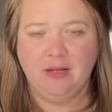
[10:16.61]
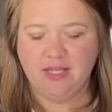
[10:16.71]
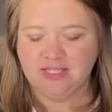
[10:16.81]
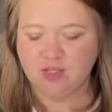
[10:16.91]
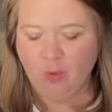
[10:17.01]

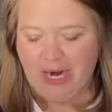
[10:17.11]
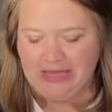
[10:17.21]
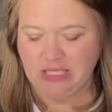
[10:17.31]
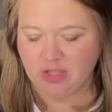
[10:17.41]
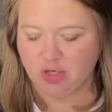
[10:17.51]
This is why I
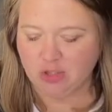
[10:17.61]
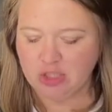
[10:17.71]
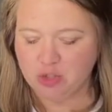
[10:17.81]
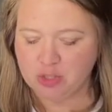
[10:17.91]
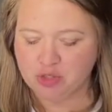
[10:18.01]
think the early
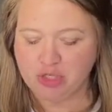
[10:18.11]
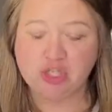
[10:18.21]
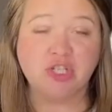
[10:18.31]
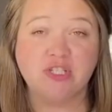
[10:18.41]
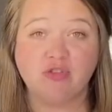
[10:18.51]
Jewish
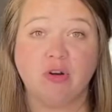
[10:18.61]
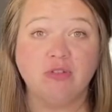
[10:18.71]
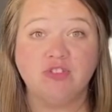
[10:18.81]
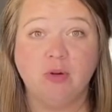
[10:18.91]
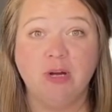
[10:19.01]
Christians
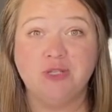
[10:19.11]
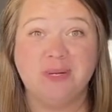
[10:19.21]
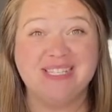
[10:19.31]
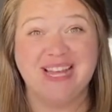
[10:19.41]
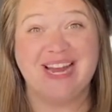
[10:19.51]
struggled so much because,